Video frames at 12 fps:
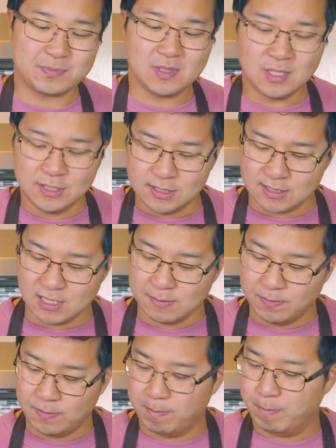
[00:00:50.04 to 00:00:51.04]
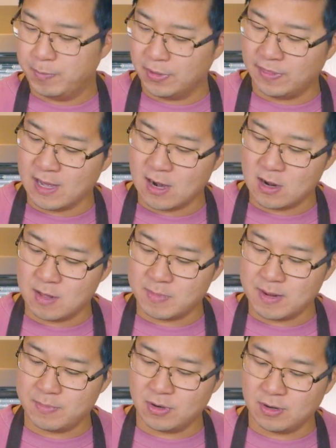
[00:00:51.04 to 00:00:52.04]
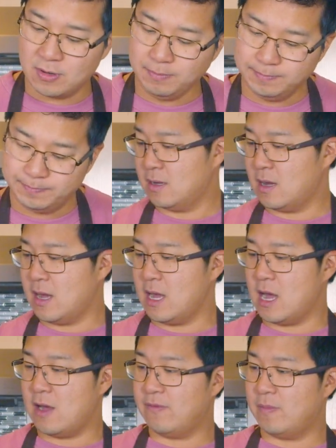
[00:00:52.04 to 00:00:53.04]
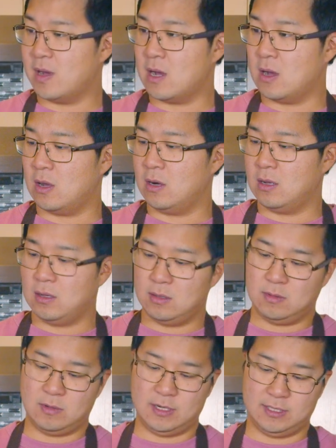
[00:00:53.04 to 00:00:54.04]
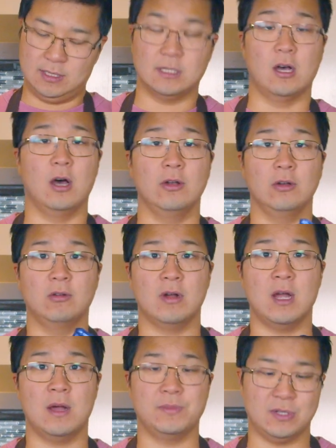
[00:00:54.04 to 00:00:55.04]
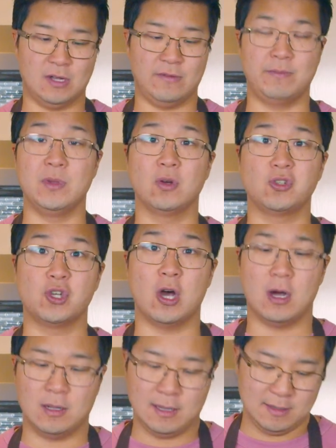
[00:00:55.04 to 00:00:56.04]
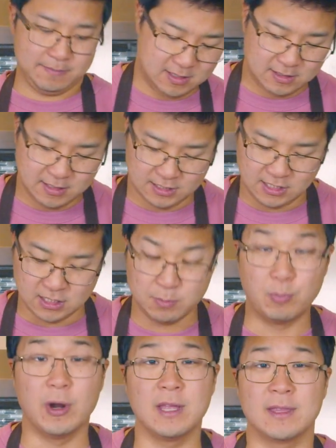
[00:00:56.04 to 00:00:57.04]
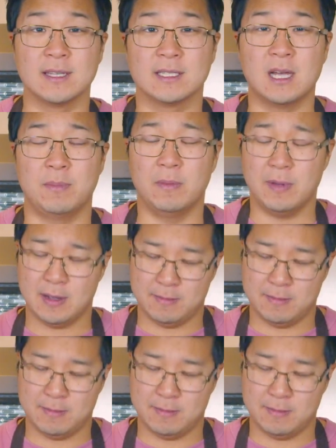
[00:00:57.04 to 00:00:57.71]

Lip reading: Just gonna put that on my burner. I have about, what is this, 100 grams of milk chocolate. Let's break this up a bit.